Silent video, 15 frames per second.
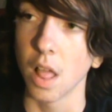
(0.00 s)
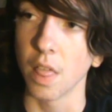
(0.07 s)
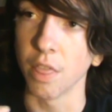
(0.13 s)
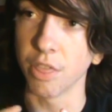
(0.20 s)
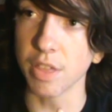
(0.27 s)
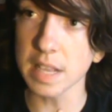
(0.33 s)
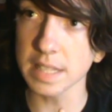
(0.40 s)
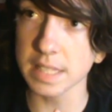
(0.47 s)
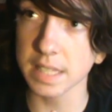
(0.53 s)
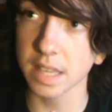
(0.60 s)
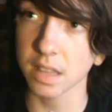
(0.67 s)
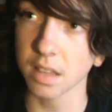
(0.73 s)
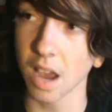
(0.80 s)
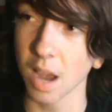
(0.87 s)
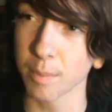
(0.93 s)
This
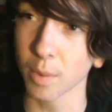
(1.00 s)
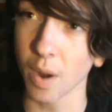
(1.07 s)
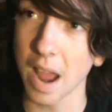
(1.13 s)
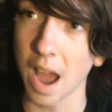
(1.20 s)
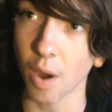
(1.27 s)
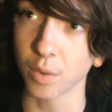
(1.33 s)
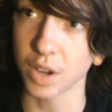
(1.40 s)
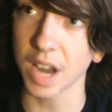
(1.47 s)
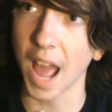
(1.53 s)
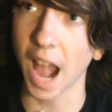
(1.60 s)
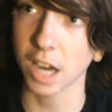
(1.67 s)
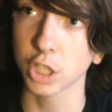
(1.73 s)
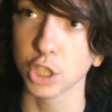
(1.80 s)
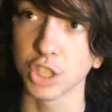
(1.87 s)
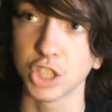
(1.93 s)
time around, it
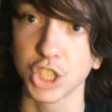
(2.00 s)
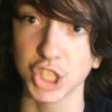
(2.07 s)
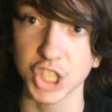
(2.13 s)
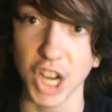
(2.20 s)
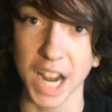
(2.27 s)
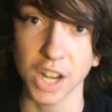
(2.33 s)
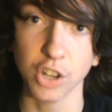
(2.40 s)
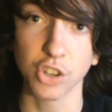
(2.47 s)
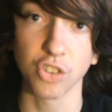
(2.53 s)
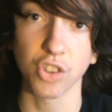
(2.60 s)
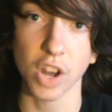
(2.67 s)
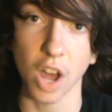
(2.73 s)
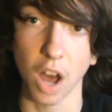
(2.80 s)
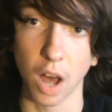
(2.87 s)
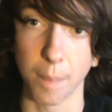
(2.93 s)
actually changes
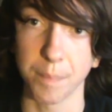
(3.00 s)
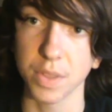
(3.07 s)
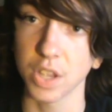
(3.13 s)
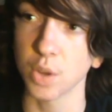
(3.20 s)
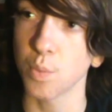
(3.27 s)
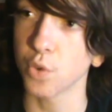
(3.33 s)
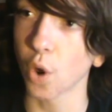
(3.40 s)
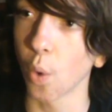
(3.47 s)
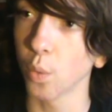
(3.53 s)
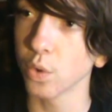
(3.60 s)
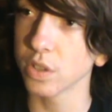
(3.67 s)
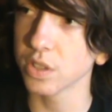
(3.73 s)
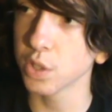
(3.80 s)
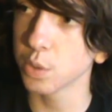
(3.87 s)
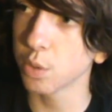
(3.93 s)
it up. You
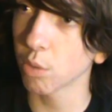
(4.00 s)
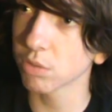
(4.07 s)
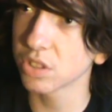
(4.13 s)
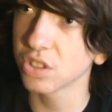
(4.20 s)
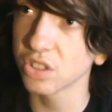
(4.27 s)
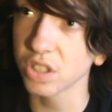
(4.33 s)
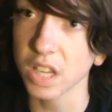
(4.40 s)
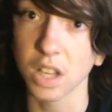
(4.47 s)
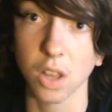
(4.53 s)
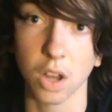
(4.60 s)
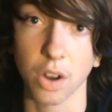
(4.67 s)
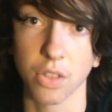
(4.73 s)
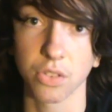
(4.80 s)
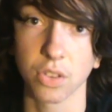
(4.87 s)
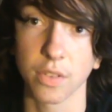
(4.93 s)
don't see a
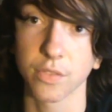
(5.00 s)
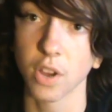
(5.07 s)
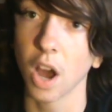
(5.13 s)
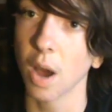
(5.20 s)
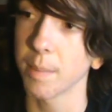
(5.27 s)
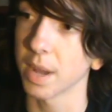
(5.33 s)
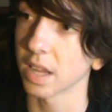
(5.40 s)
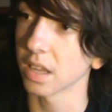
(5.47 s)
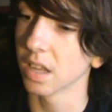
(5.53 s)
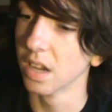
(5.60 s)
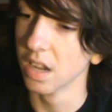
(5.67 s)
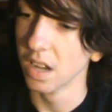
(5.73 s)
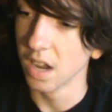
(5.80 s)
lot of the stuff coming.